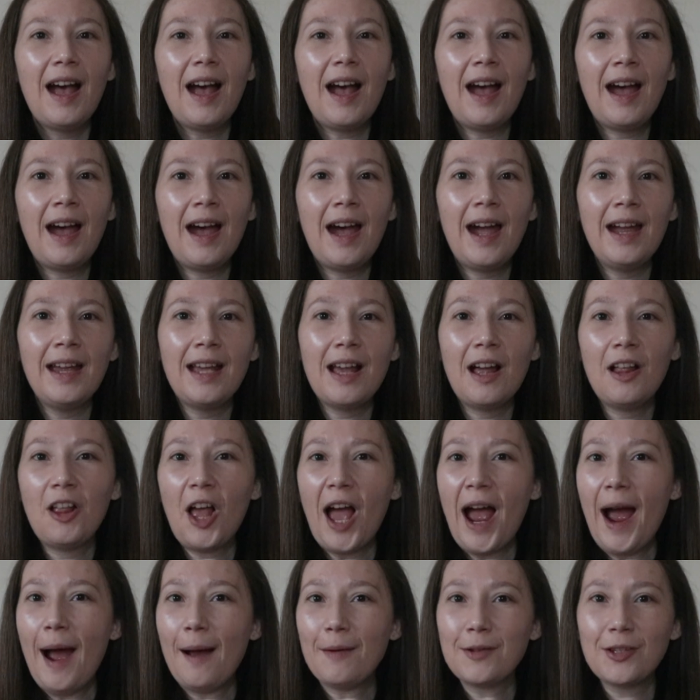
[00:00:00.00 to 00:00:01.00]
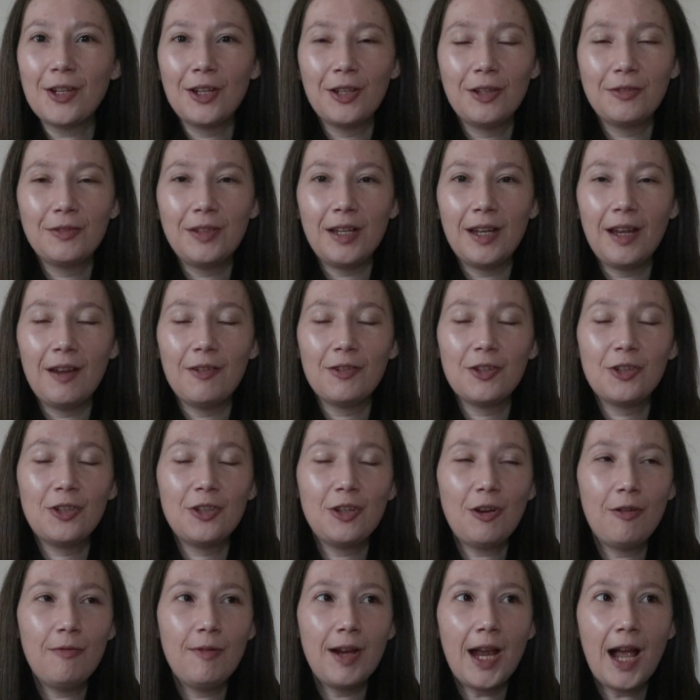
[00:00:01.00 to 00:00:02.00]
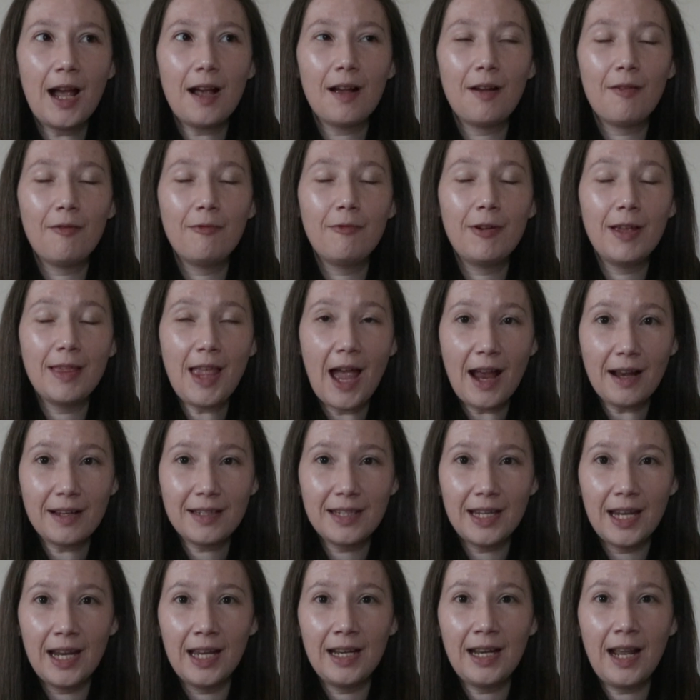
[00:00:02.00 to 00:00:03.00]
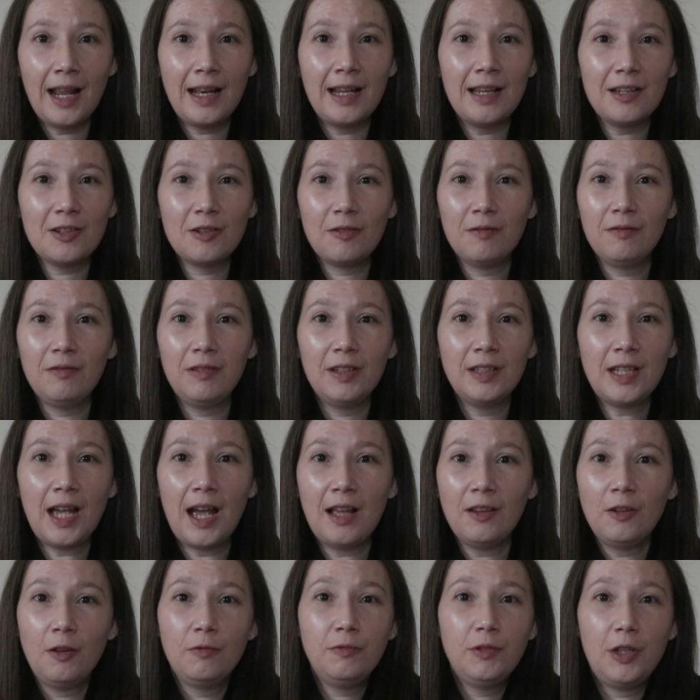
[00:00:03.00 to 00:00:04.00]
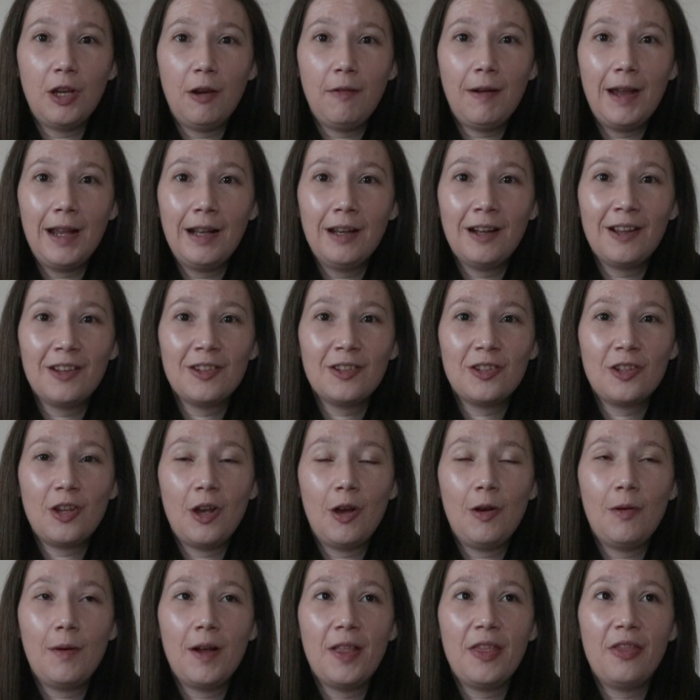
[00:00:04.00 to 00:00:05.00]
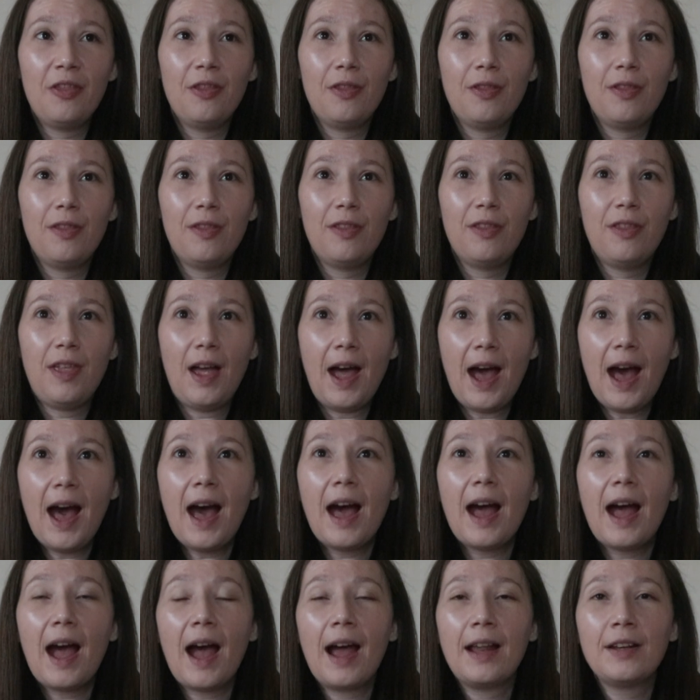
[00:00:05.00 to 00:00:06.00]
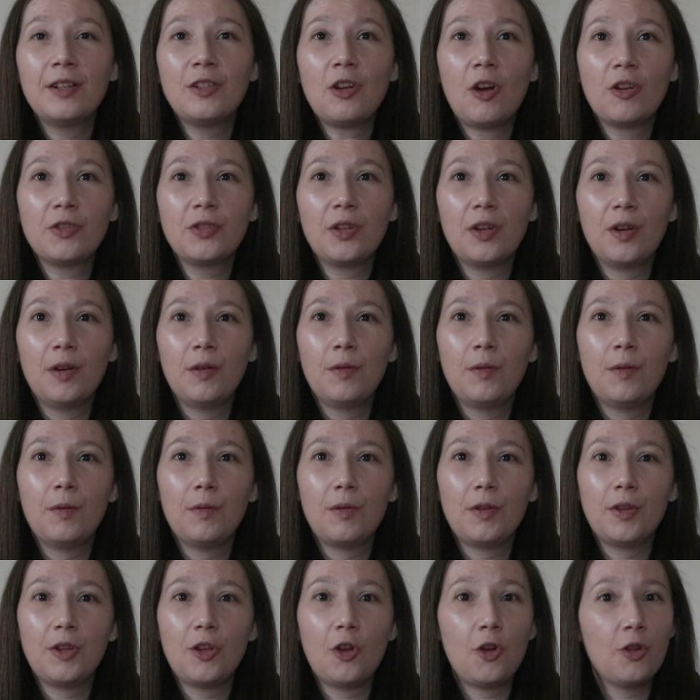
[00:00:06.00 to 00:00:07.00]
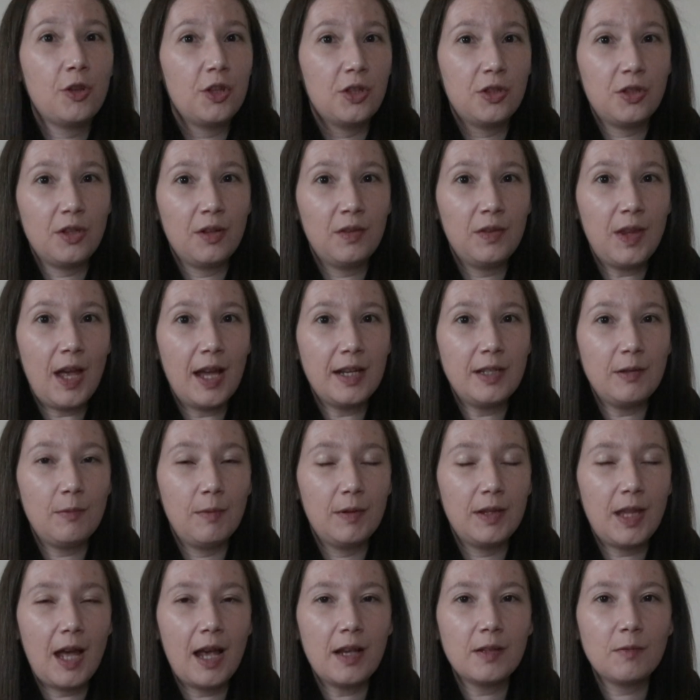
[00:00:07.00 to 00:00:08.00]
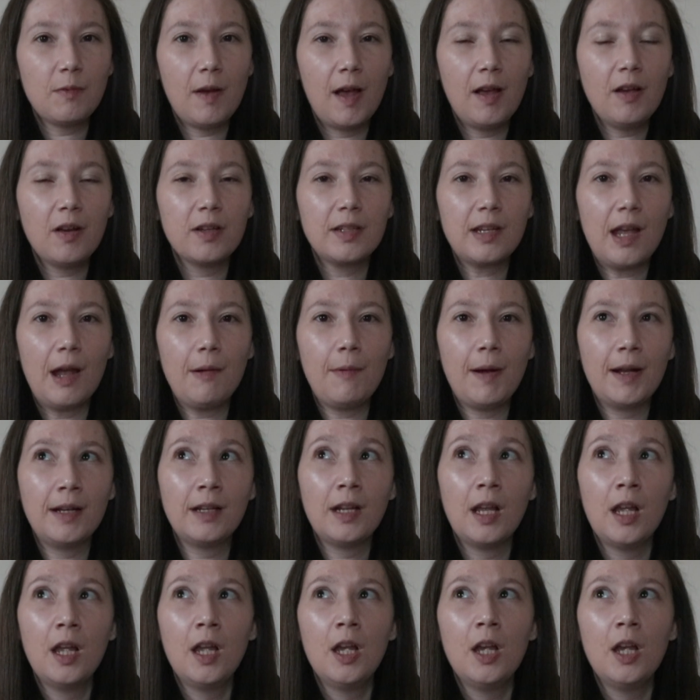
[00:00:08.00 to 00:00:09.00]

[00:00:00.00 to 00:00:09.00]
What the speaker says: I absolutely did. It was so relaxing, and it's something that I love doing. So that, and also the other stuff that I did with that as well, because I went